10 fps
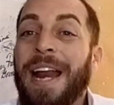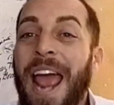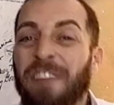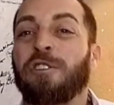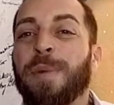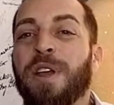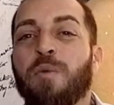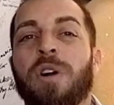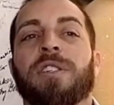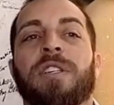right?
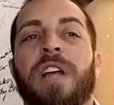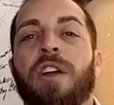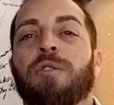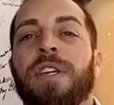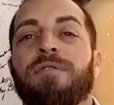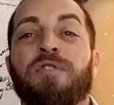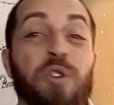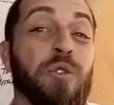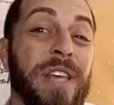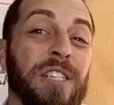Everybody wants to not only
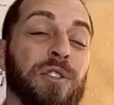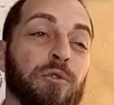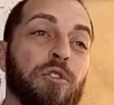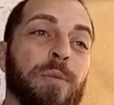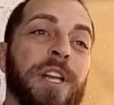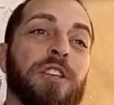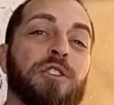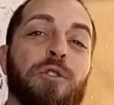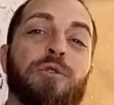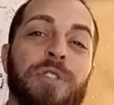view this through,
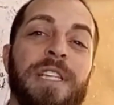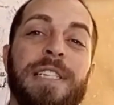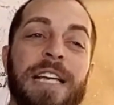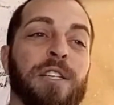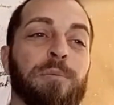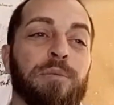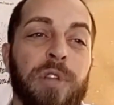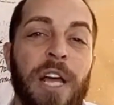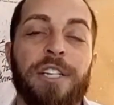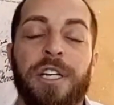but use this as a
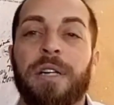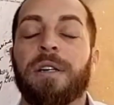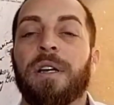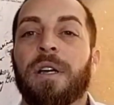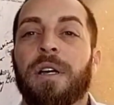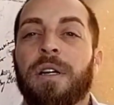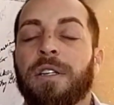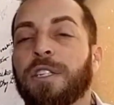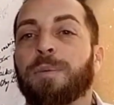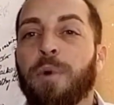bludgeon
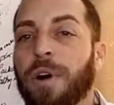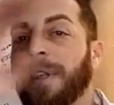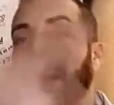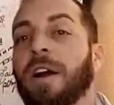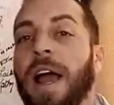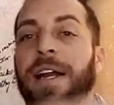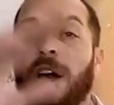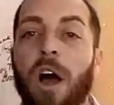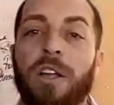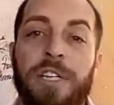to support their
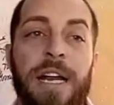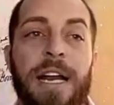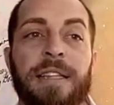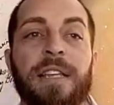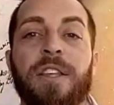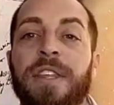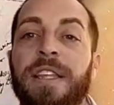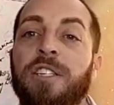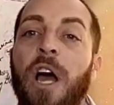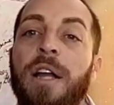ideology. And I think
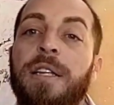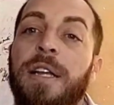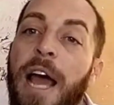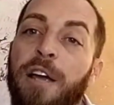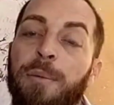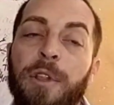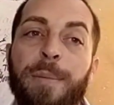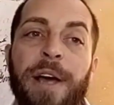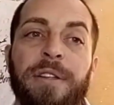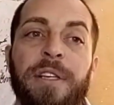the thing that's
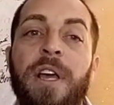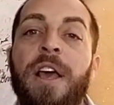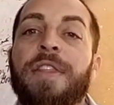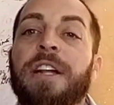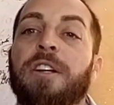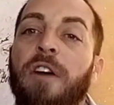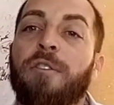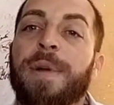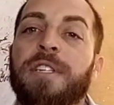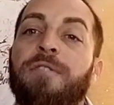undeniable about this, that
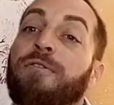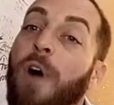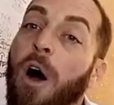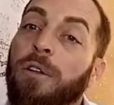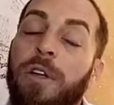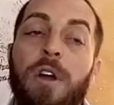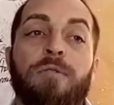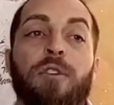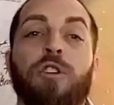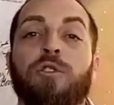government is at fault
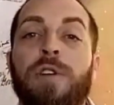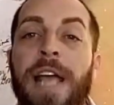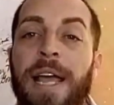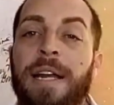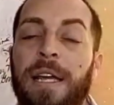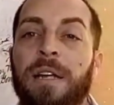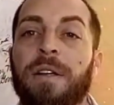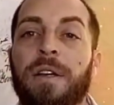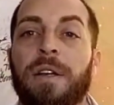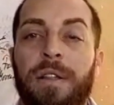for
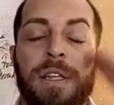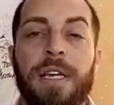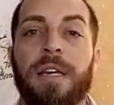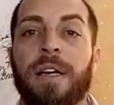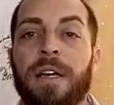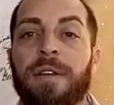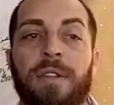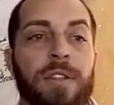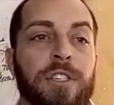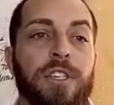creating the
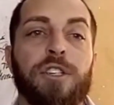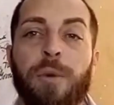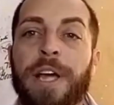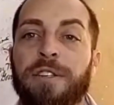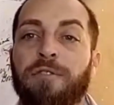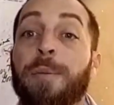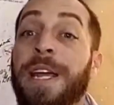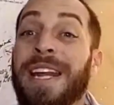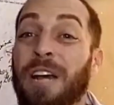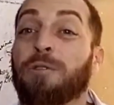the situation,
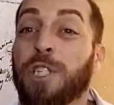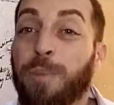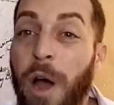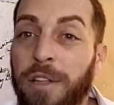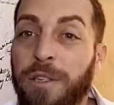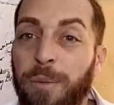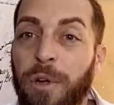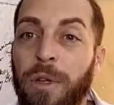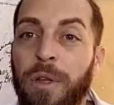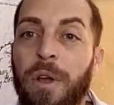for being
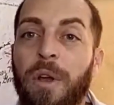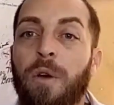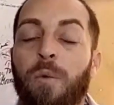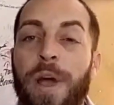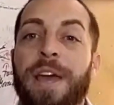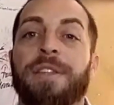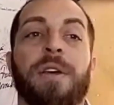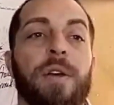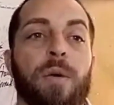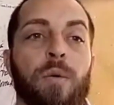irresponsible
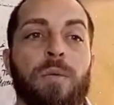with